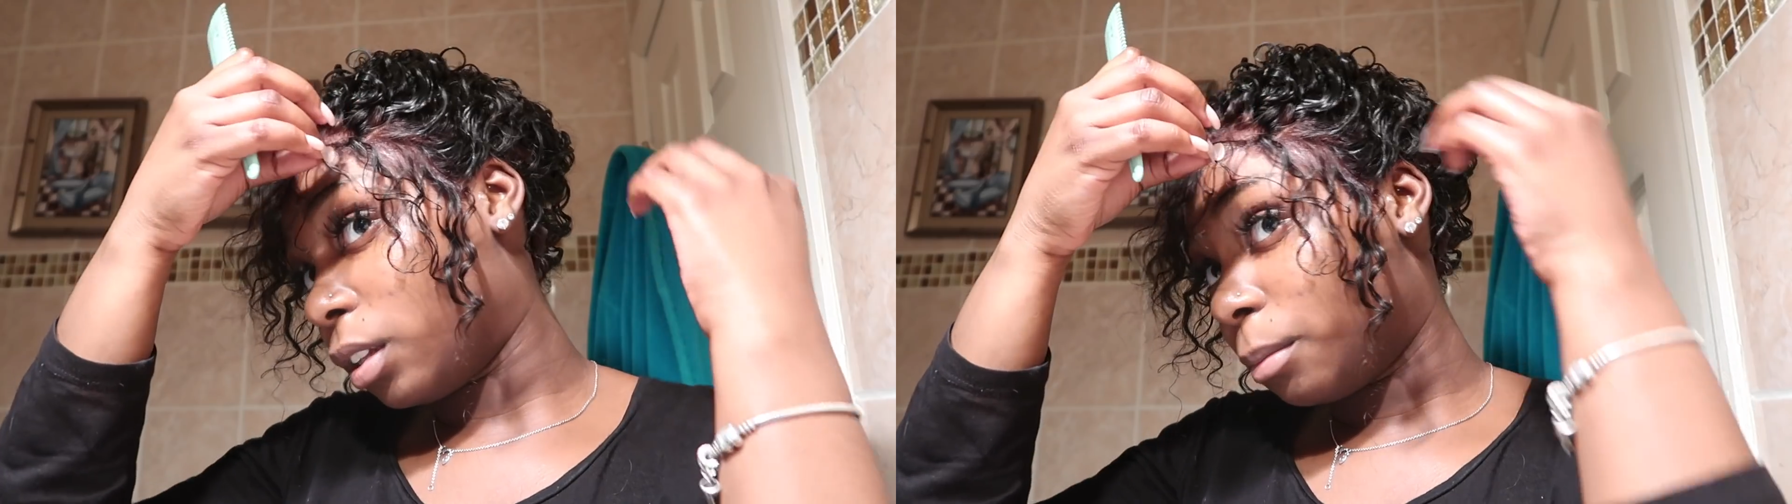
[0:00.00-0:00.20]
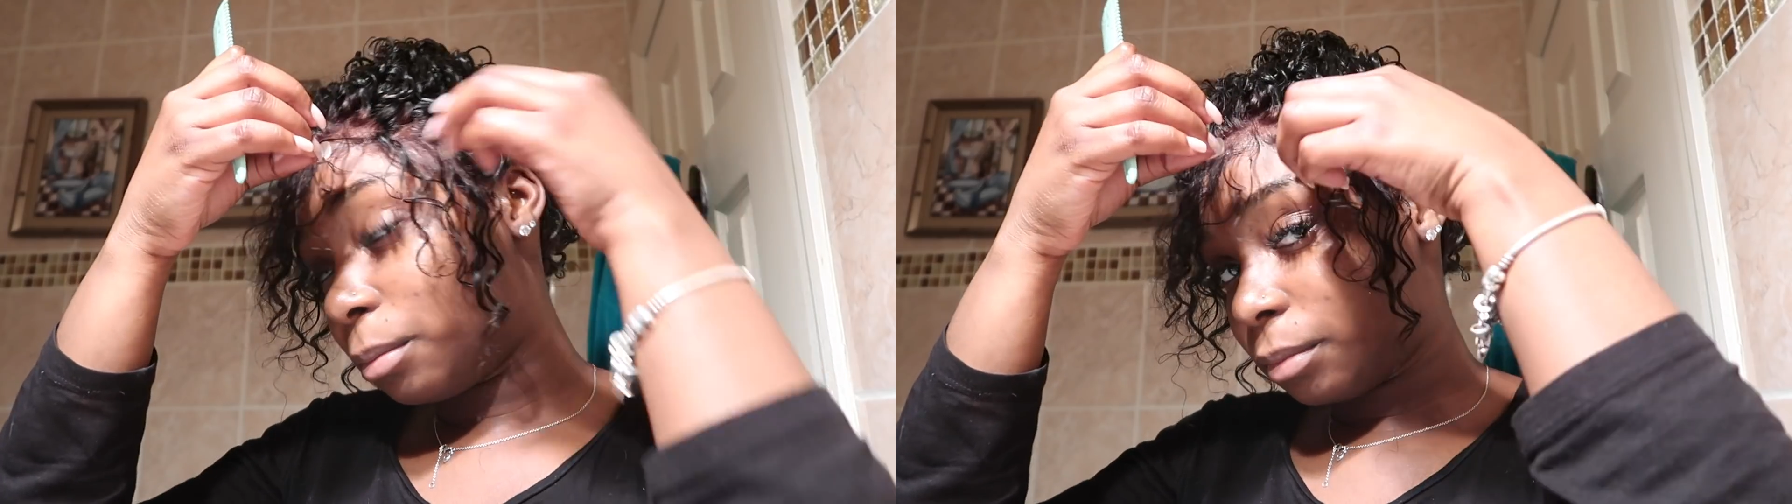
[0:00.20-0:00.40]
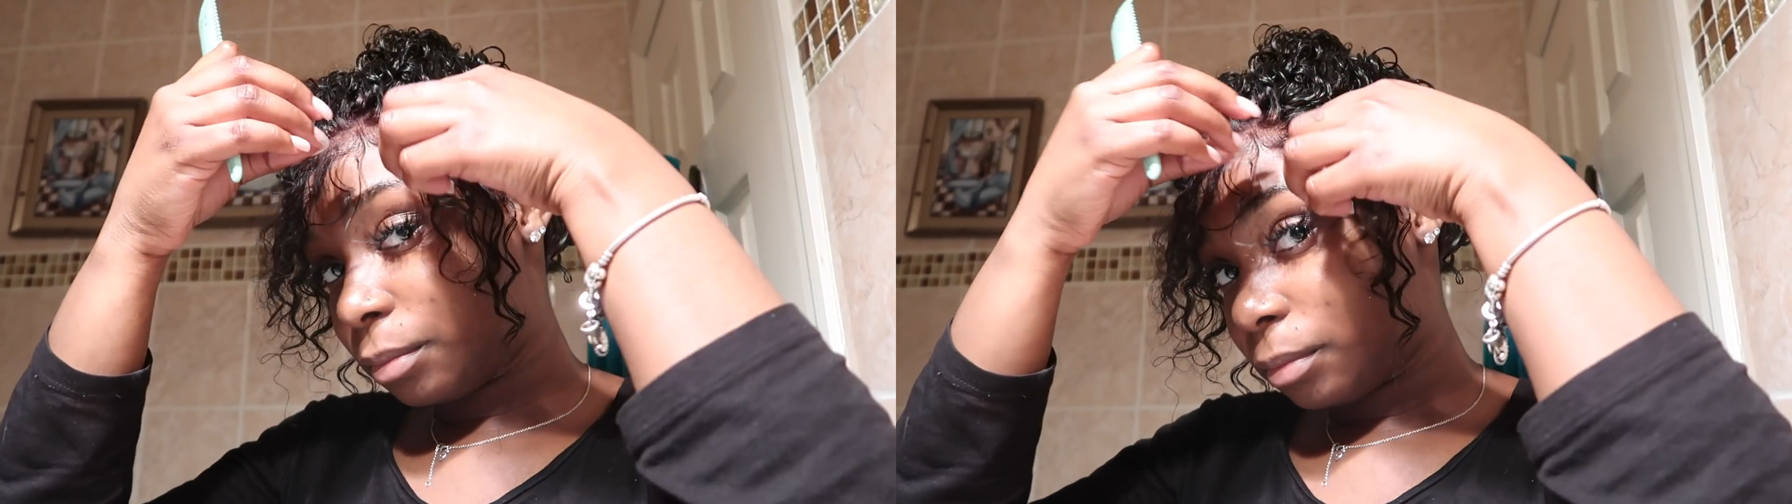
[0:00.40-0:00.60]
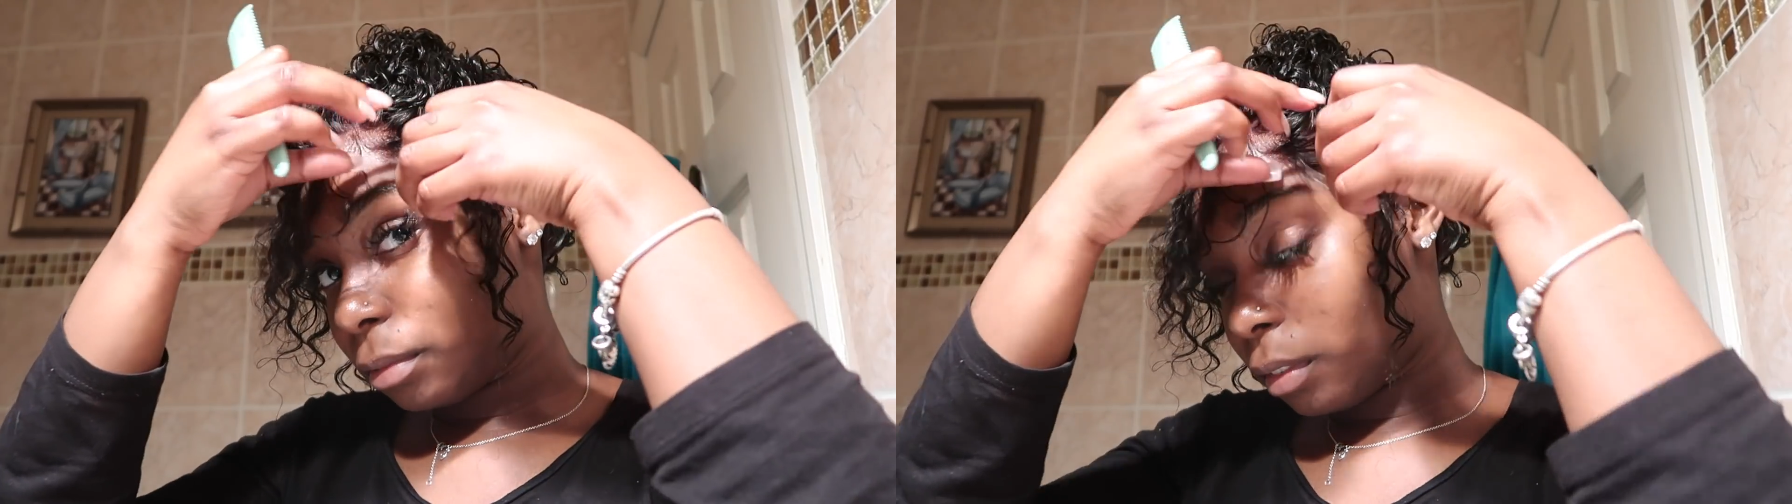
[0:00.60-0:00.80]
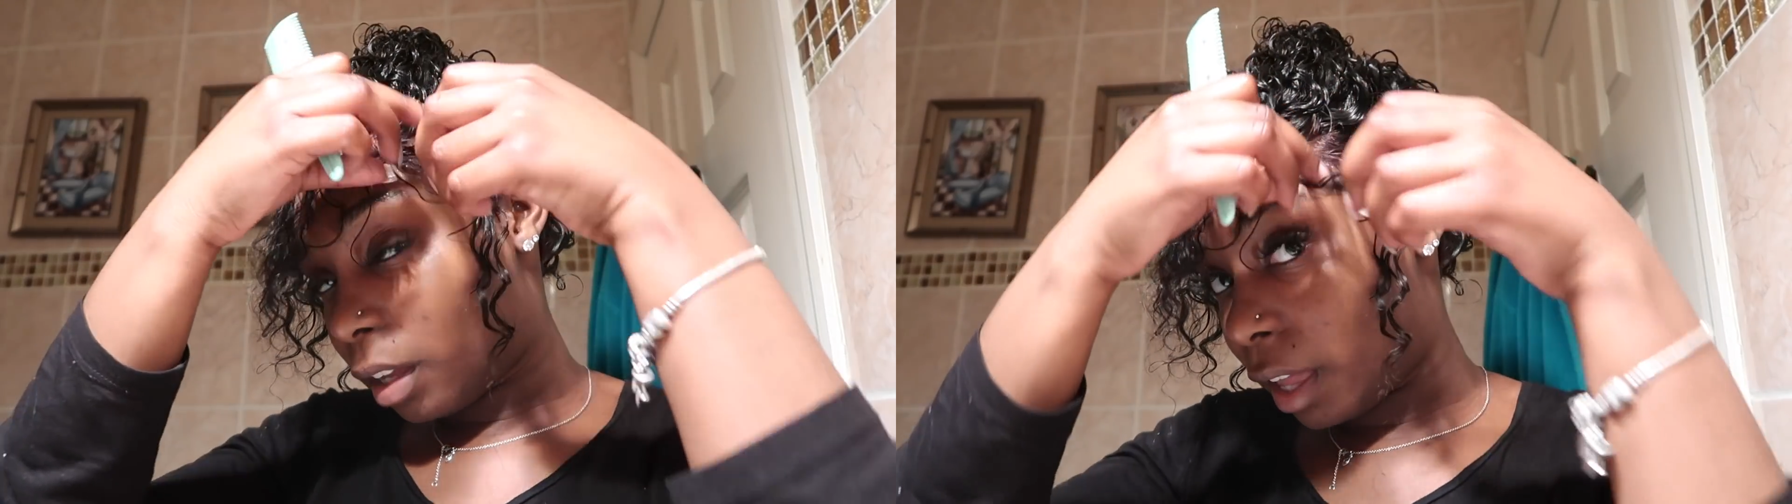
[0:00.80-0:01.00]
them
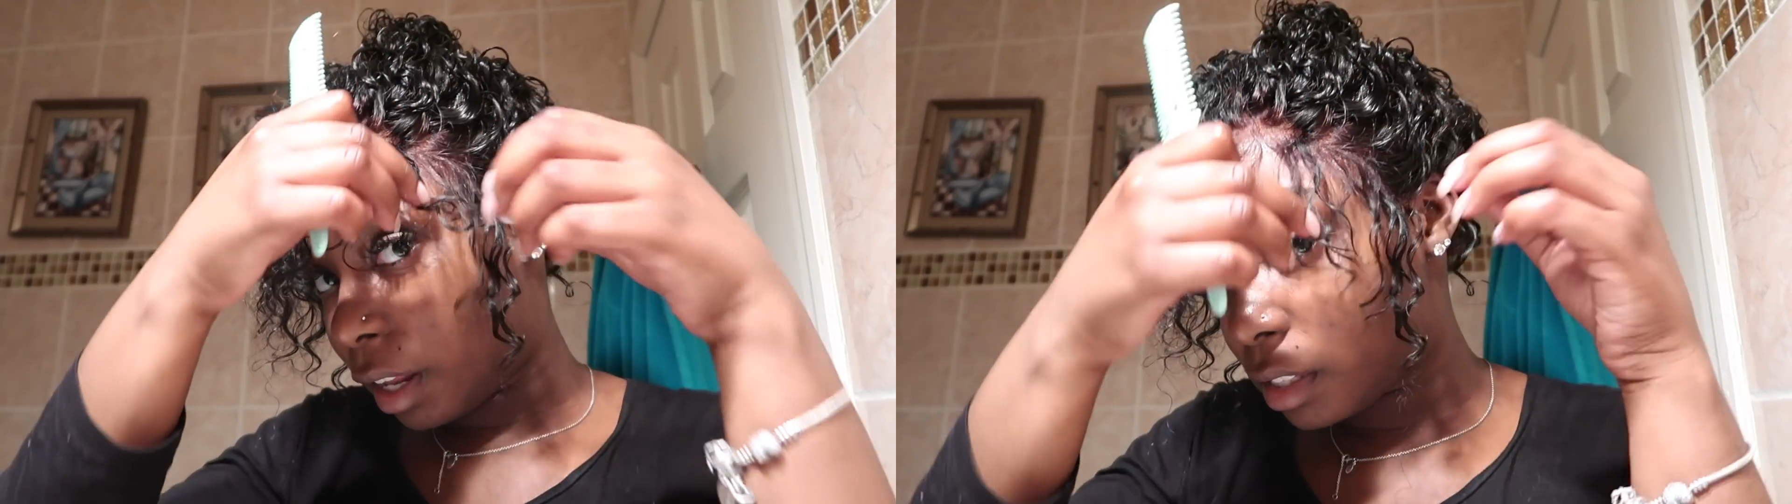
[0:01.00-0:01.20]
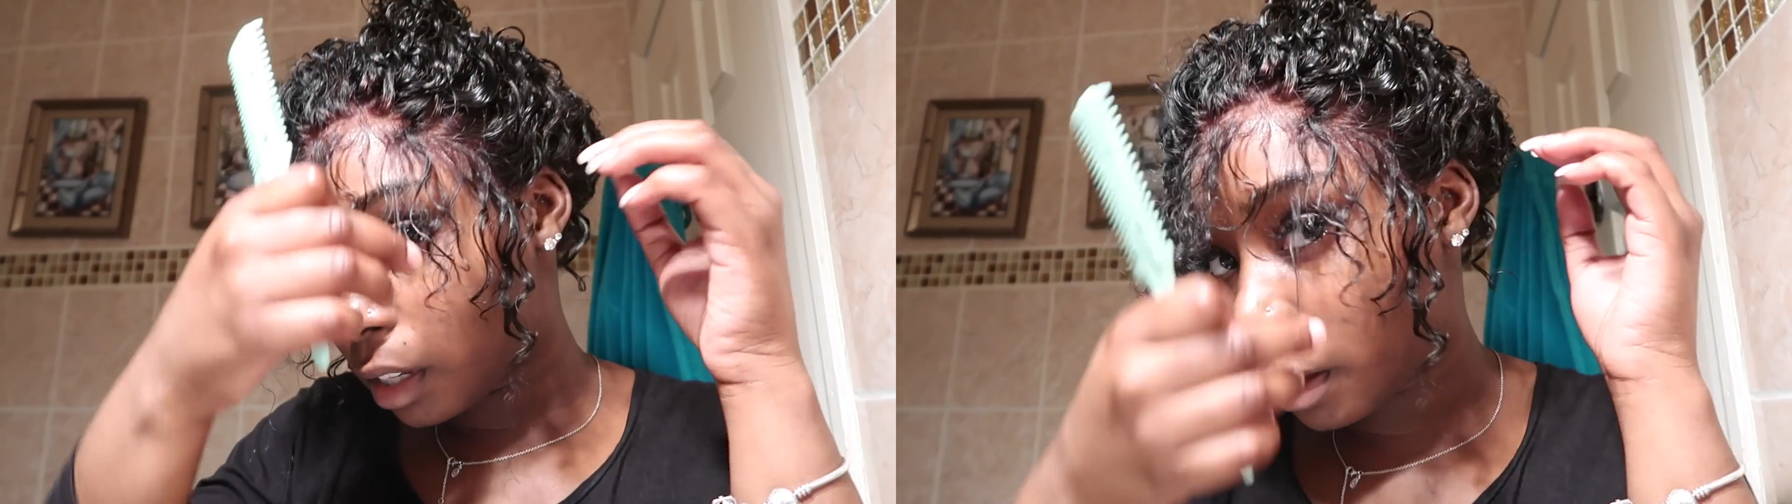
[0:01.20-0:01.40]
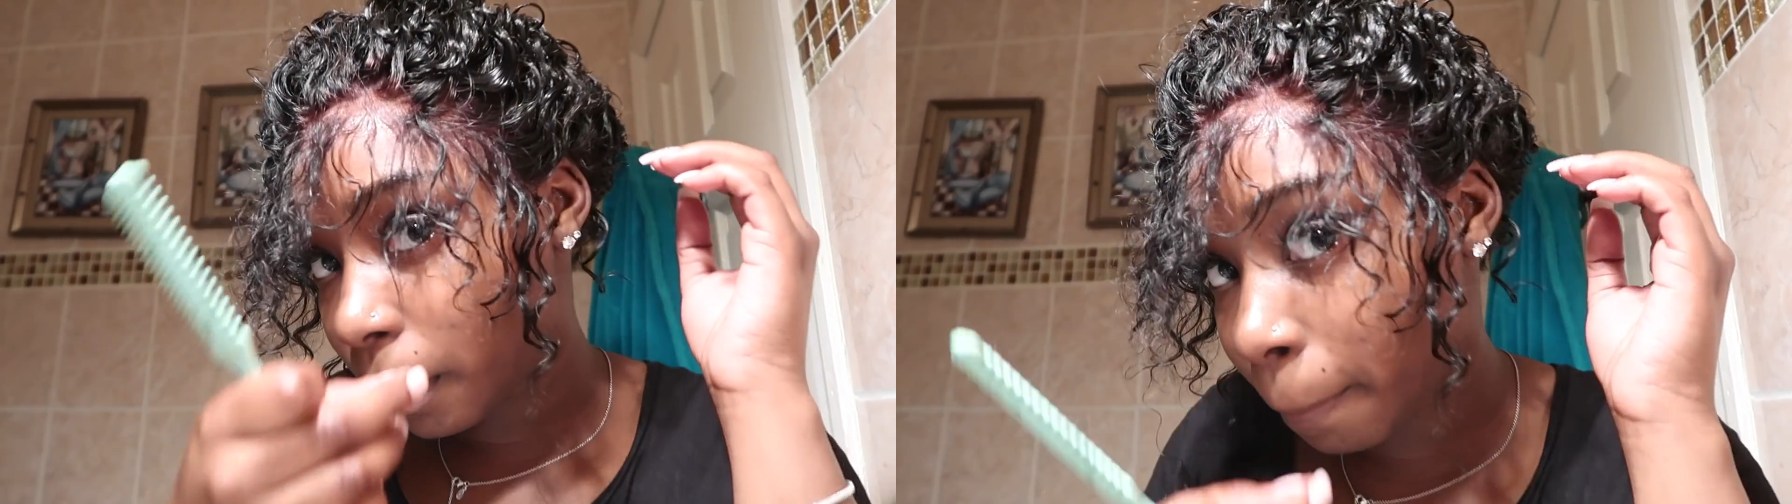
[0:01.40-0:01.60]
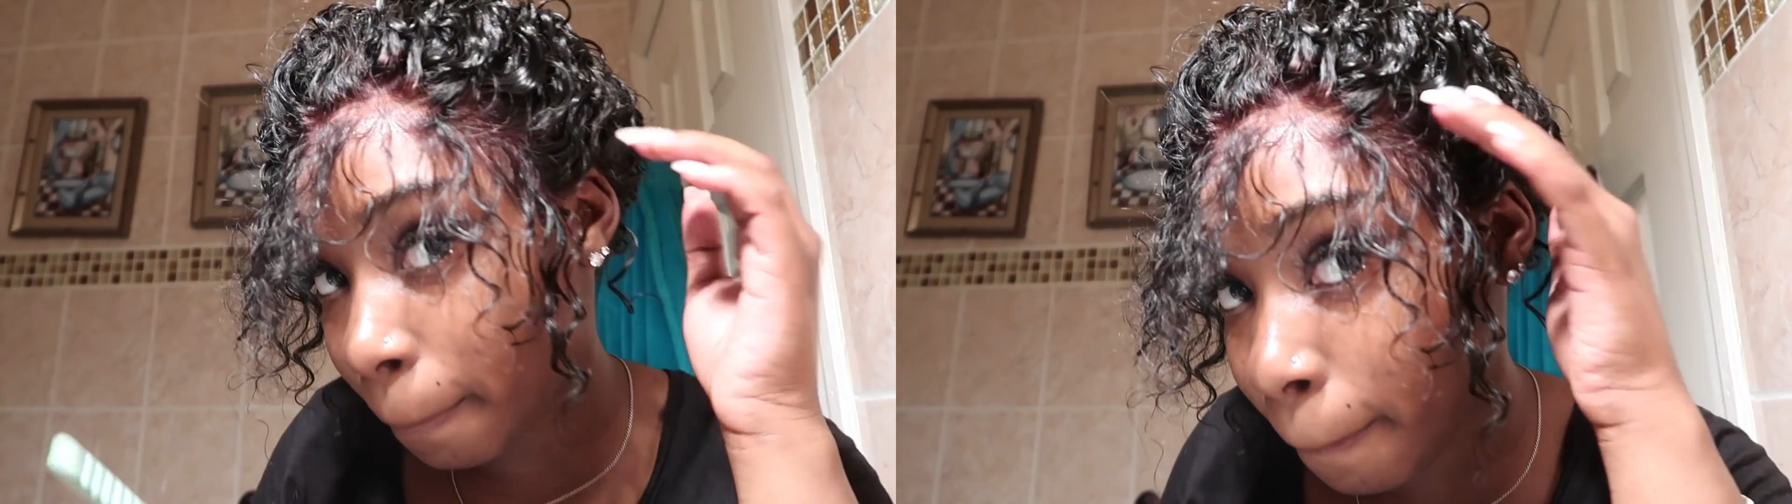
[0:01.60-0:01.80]
ahead of time.